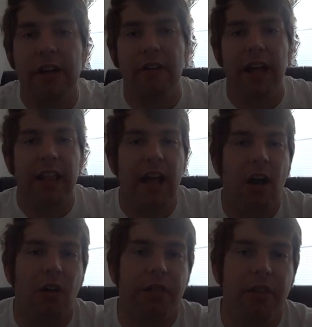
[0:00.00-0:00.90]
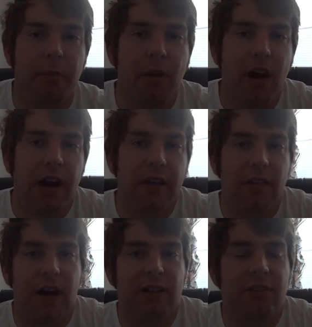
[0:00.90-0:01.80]
Like that, all through the parking
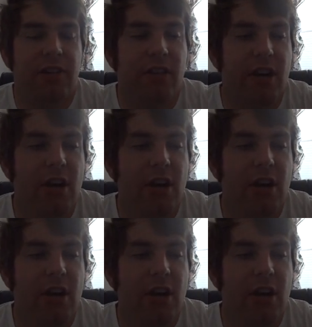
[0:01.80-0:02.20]
lot, just